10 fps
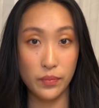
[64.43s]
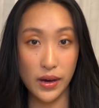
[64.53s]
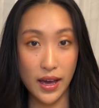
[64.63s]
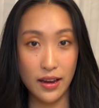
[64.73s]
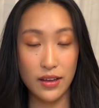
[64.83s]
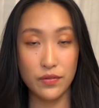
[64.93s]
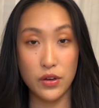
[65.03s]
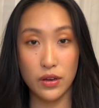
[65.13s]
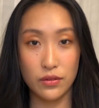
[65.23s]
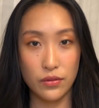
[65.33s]
but if you
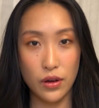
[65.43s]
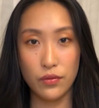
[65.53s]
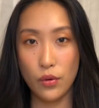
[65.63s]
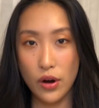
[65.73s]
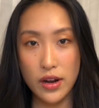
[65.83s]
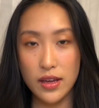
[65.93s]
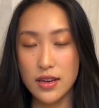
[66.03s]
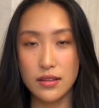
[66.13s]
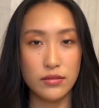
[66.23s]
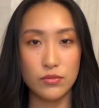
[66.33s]
can afford it,
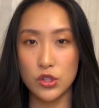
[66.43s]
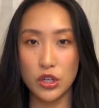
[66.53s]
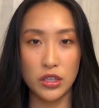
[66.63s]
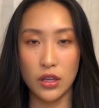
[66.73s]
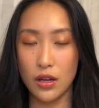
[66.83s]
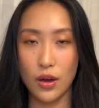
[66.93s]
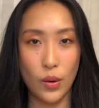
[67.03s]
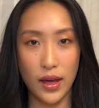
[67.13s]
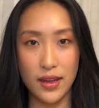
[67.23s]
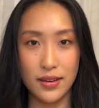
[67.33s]
certainly go
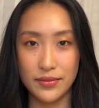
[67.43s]
ahead.